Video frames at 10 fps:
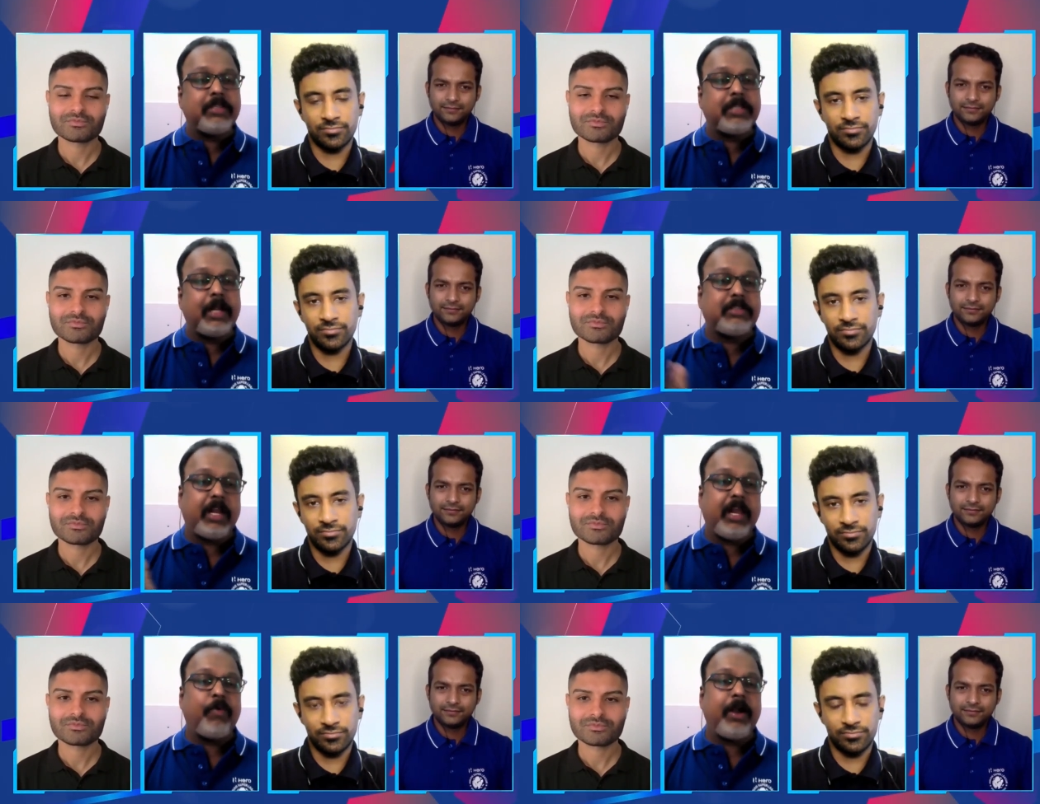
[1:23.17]

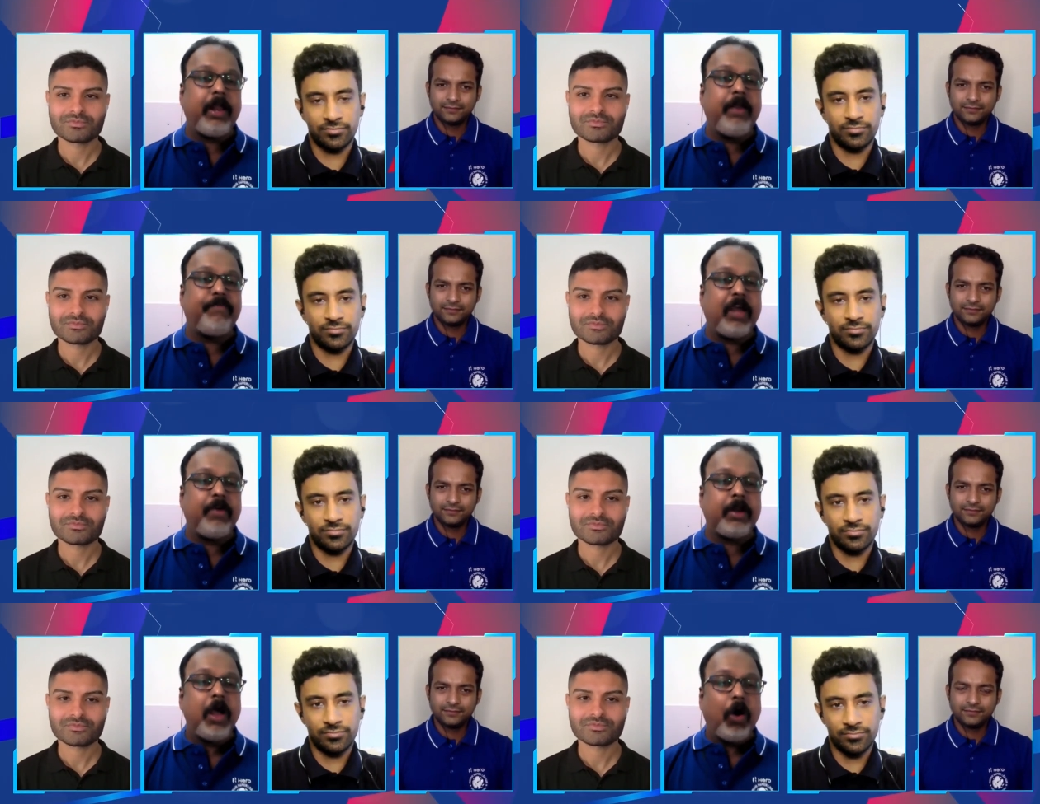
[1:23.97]
Speaker 1: result 3-1 in
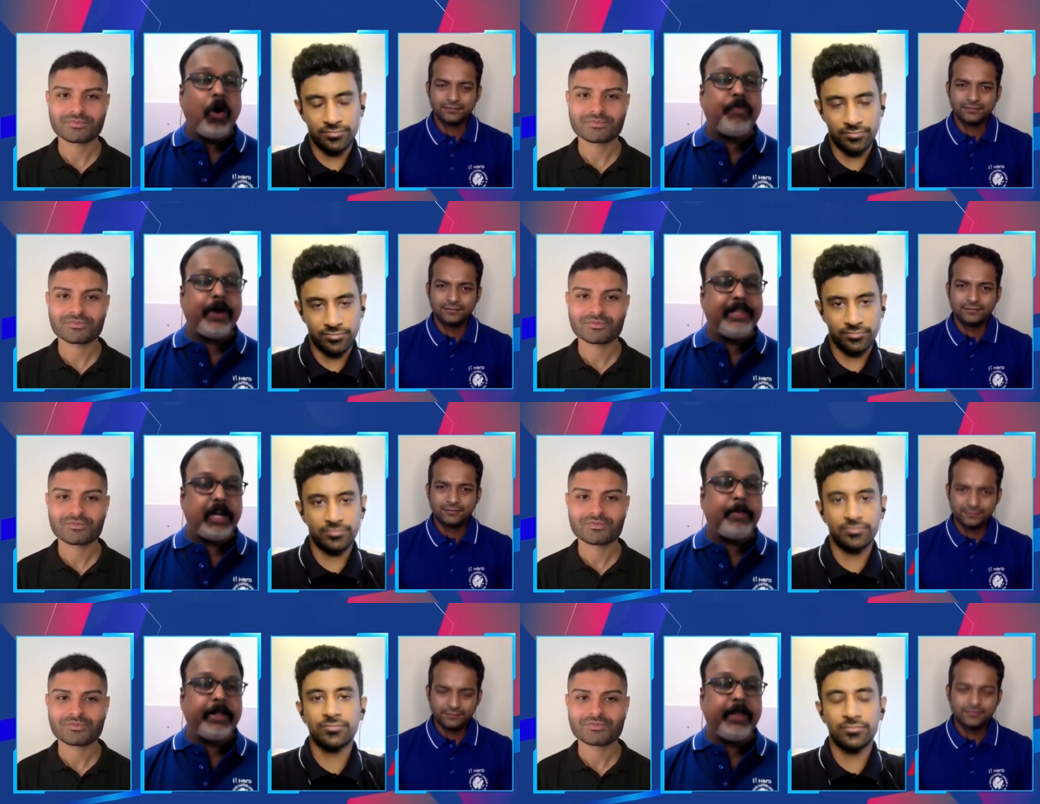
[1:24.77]
favor of
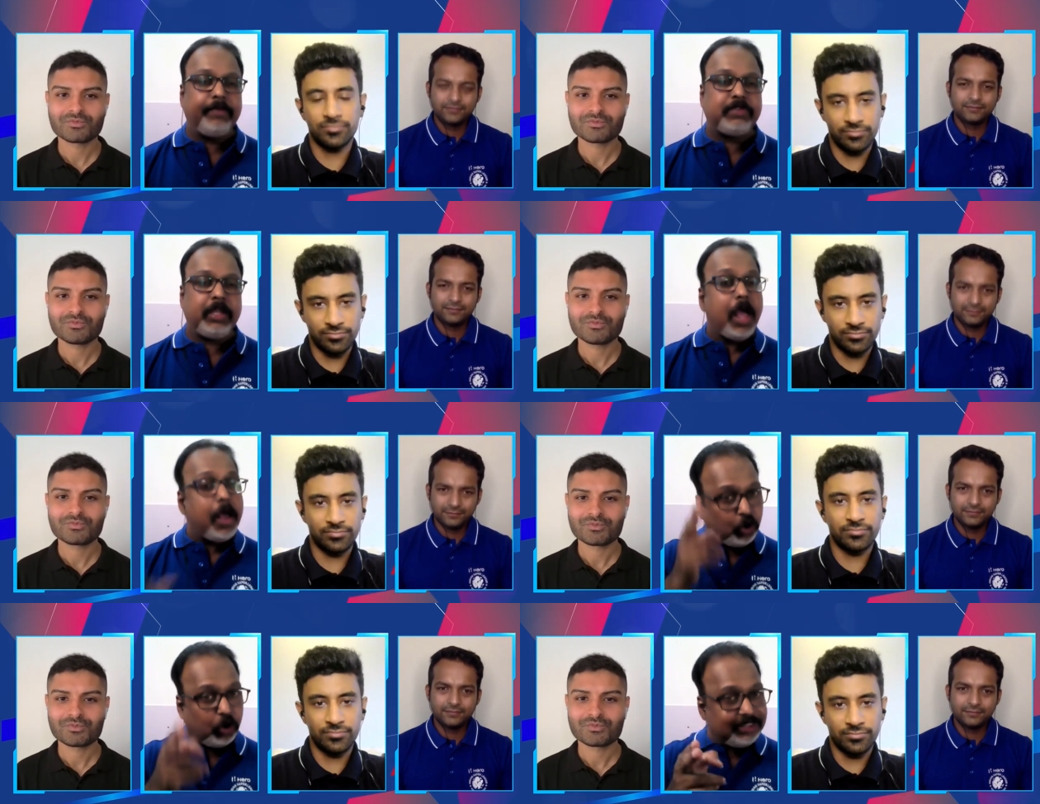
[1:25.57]
Hyderabad FC.
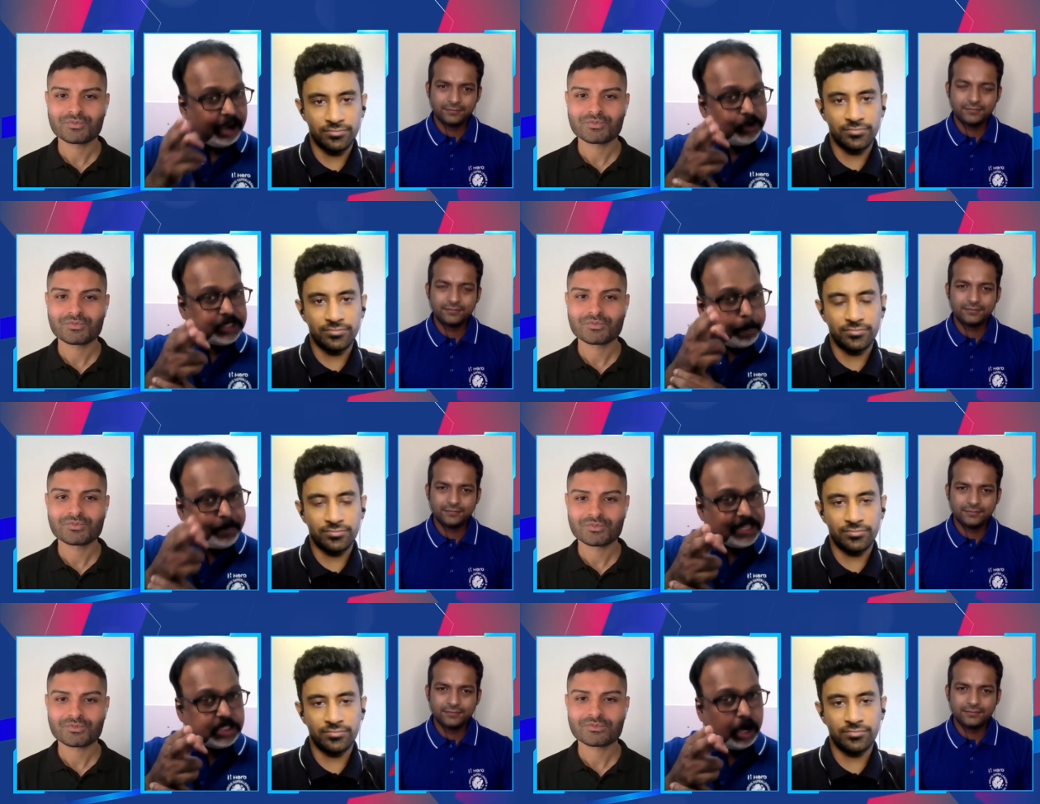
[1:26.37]
So that was a
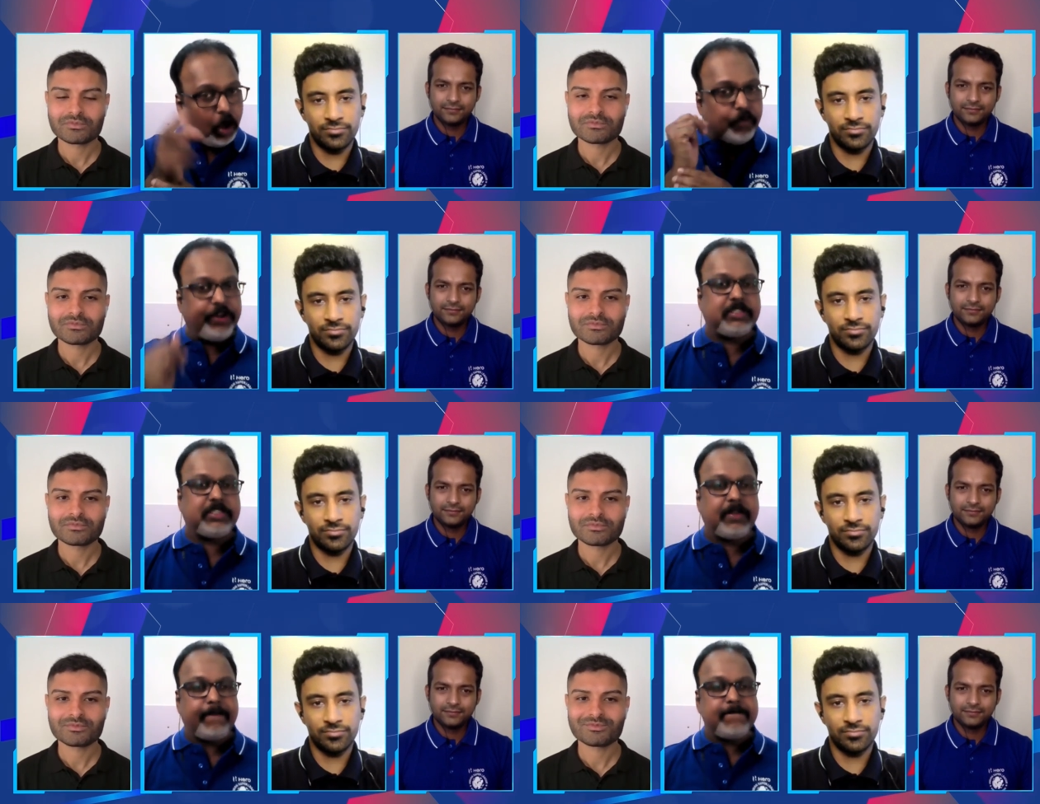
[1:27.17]
pistol
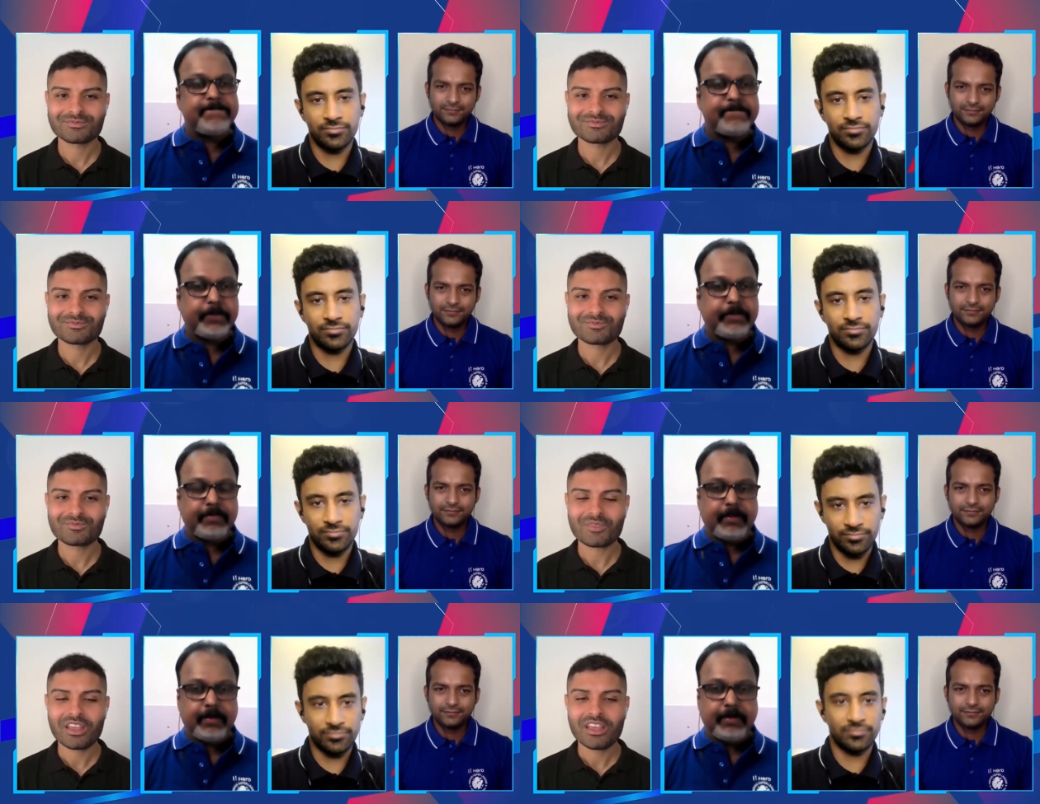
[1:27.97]
offense.
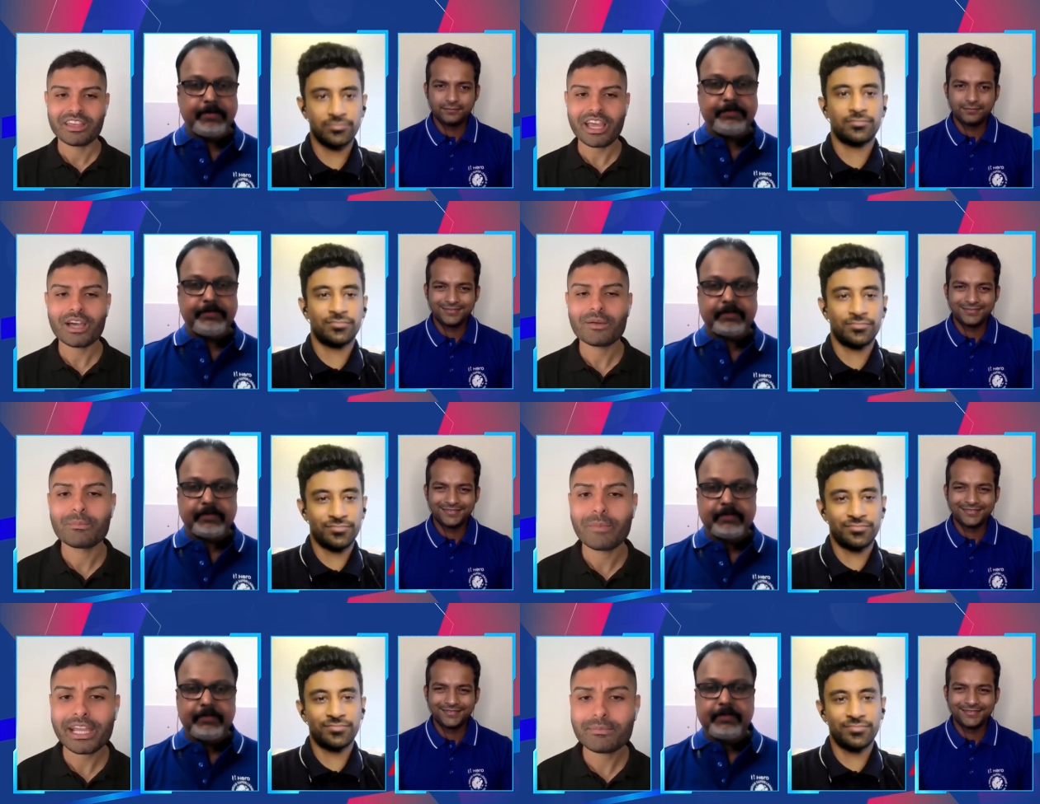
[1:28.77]
Speaker 2: Yeah,
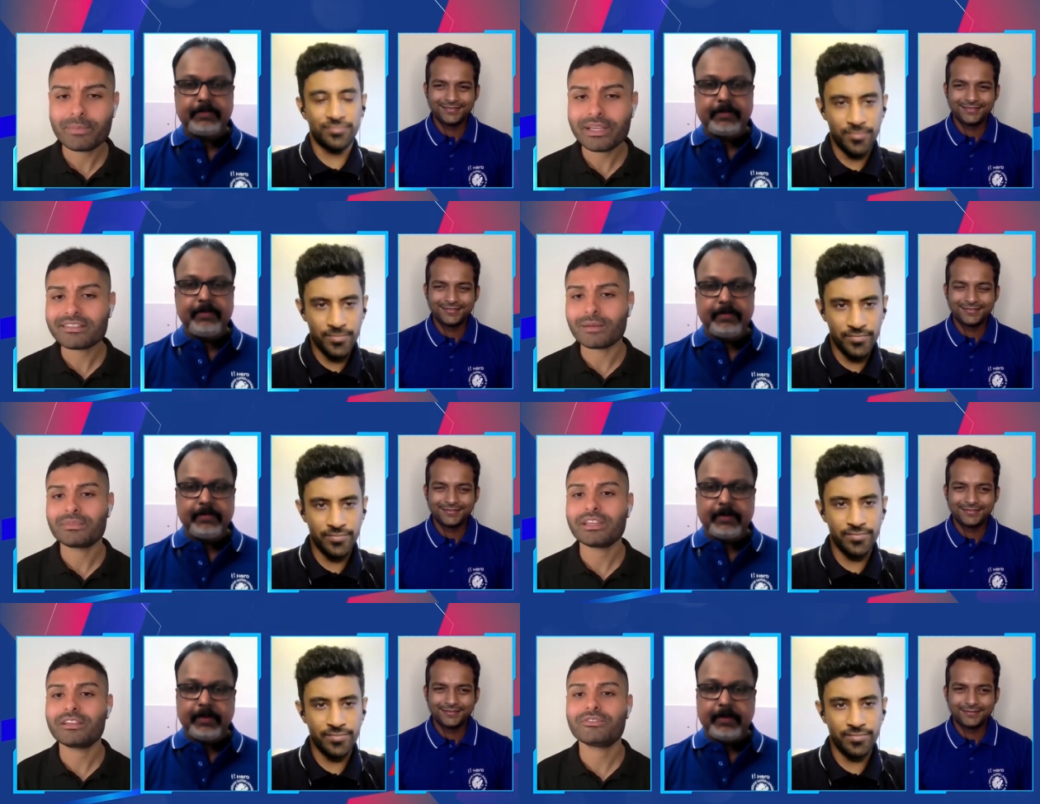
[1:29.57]
might be
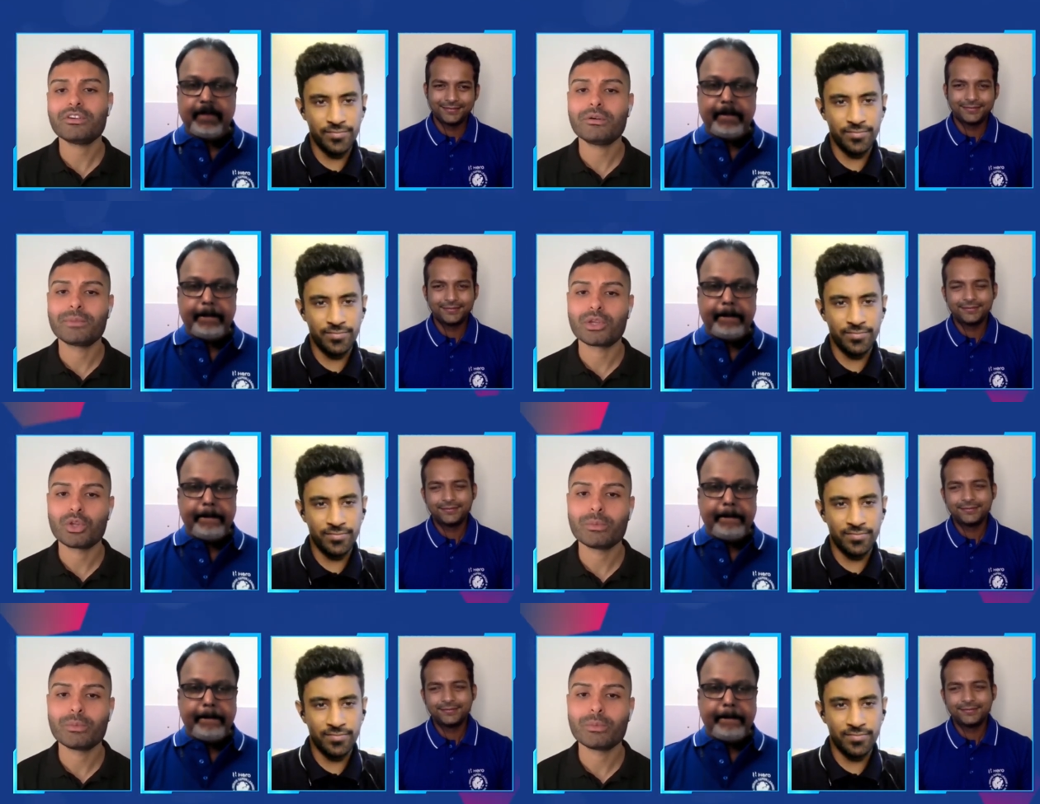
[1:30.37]
something for Manolo